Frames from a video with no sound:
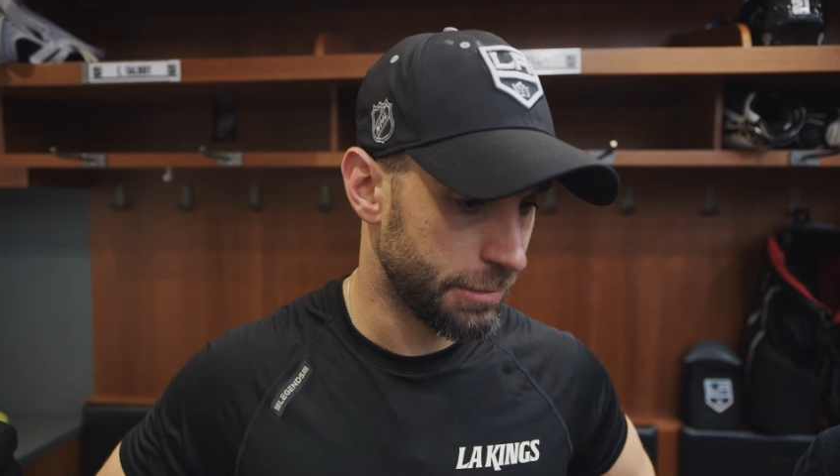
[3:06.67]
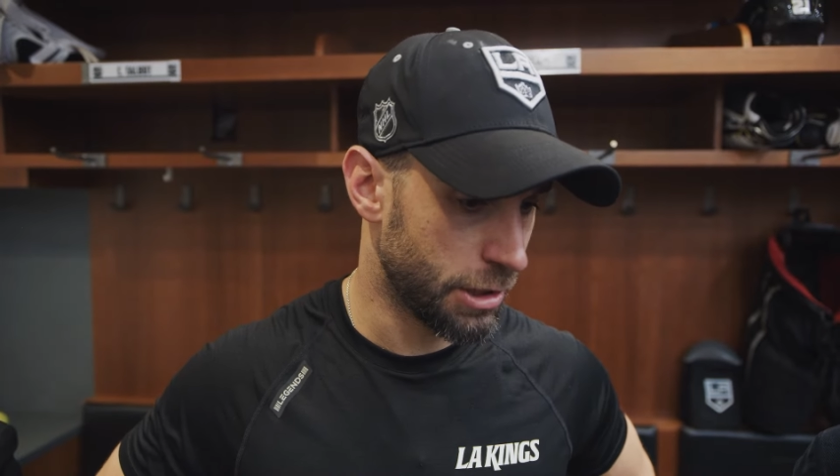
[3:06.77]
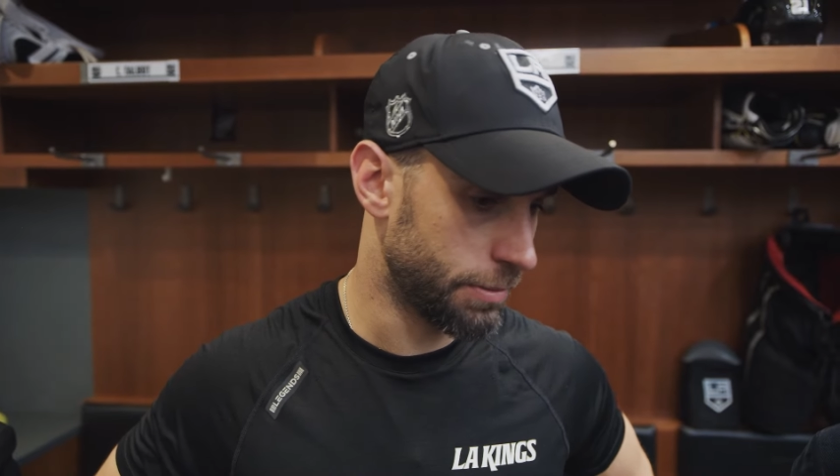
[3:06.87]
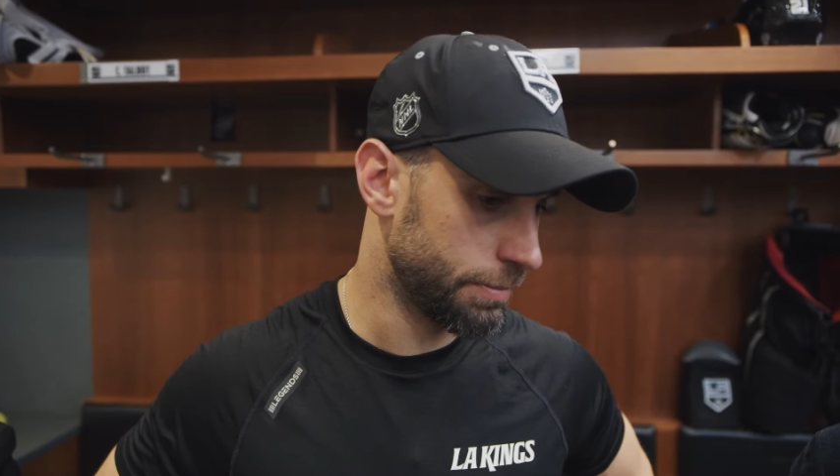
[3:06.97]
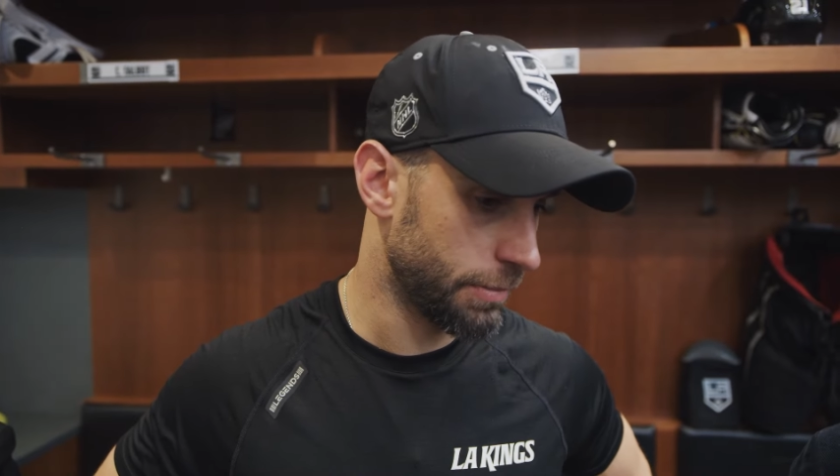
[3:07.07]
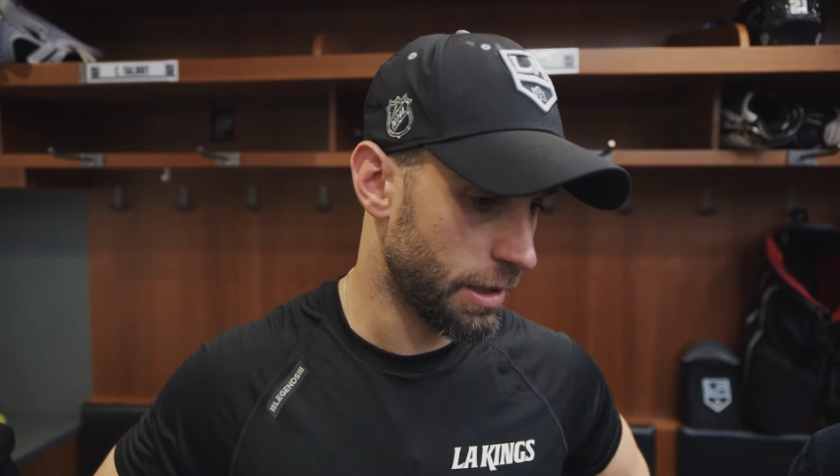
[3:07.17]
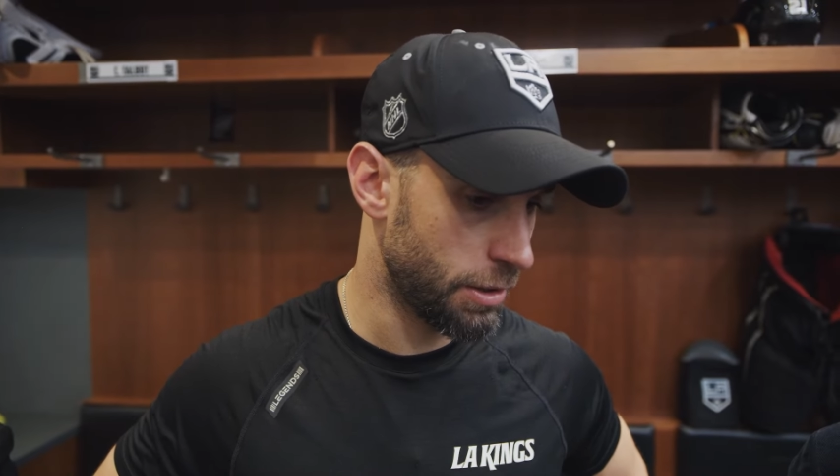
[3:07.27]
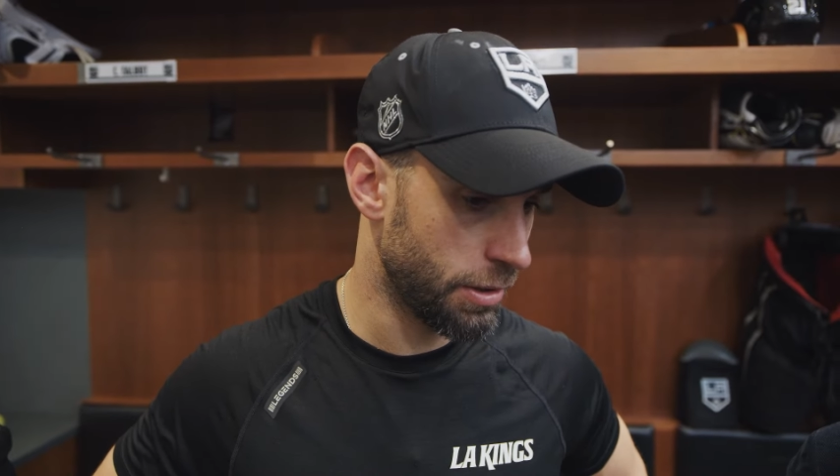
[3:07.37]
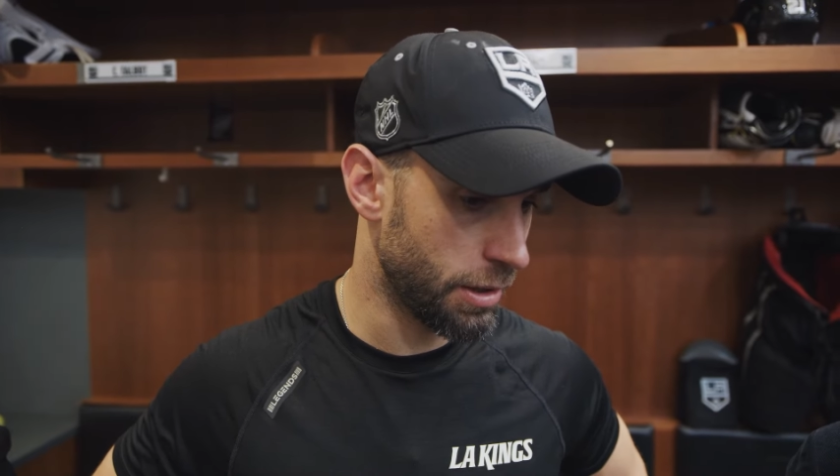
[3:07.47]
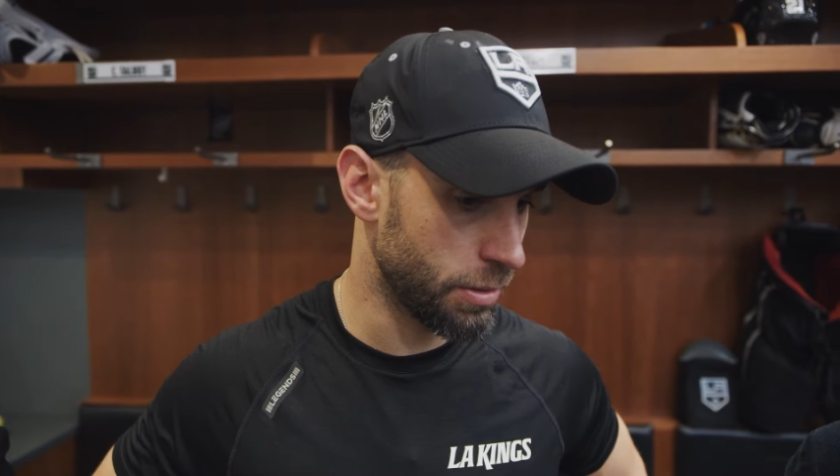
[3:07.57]
you know, I
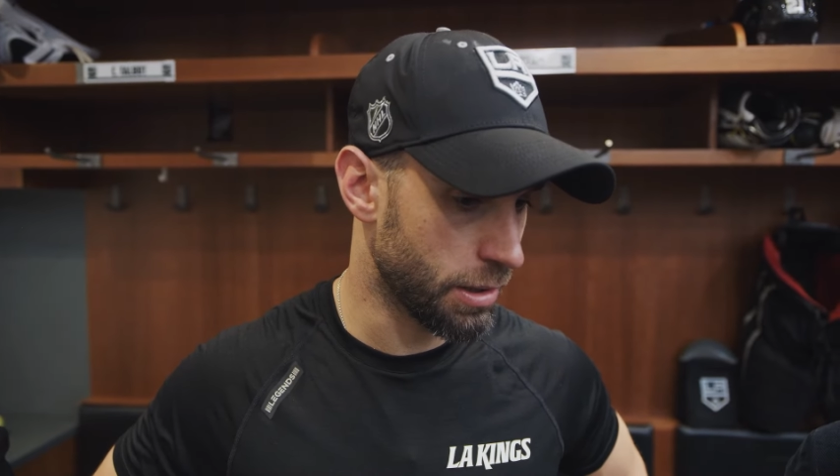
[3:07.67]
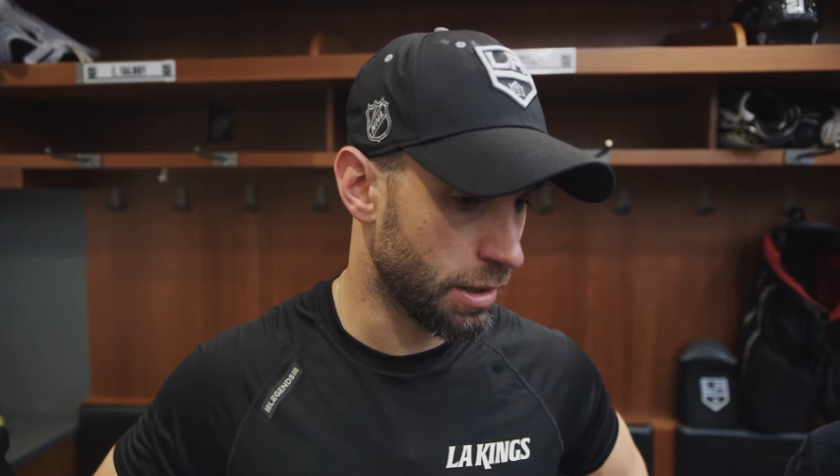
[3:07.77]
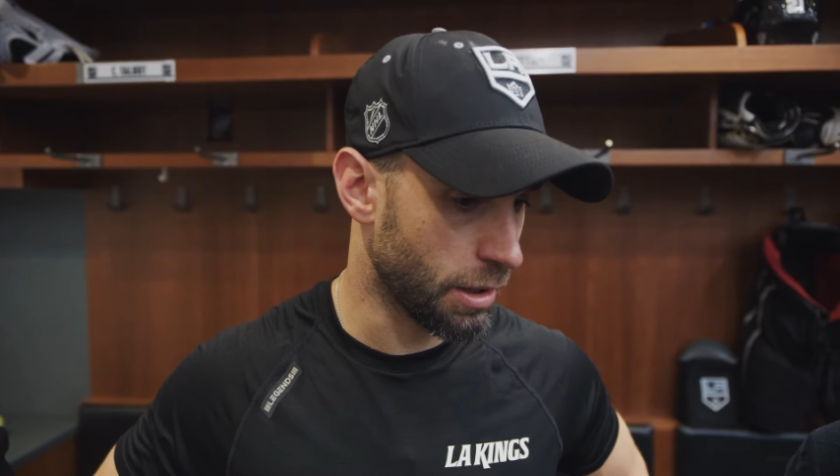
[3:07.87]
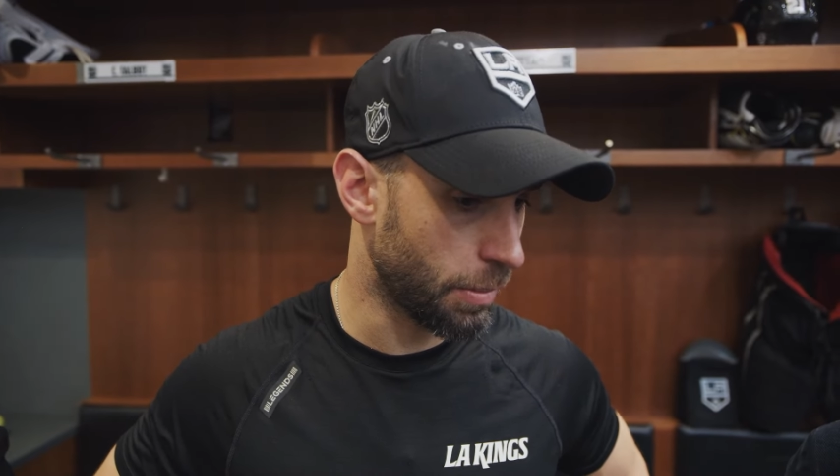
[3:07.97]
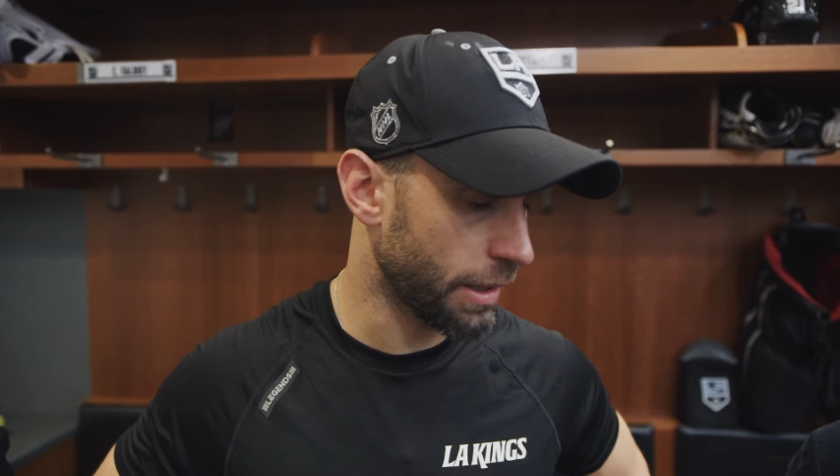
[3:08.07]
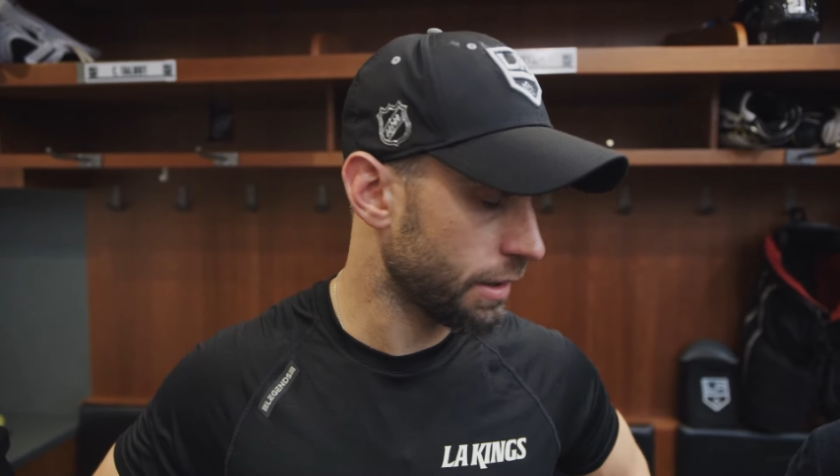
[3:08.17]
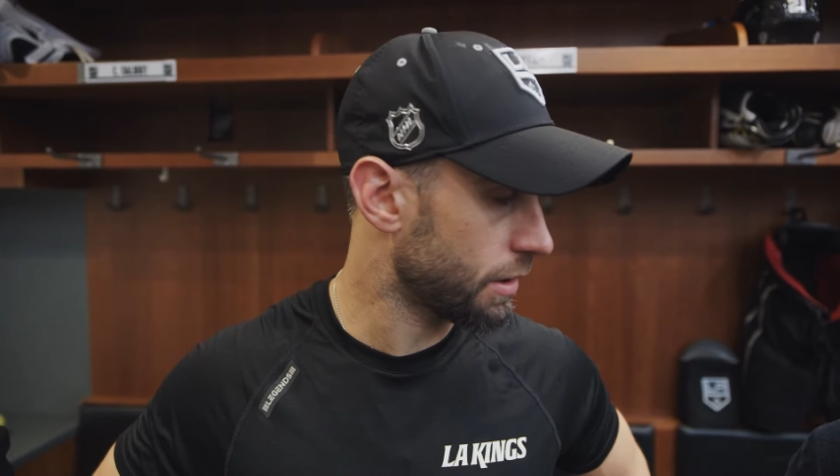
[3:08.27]
knew that it was going to come back at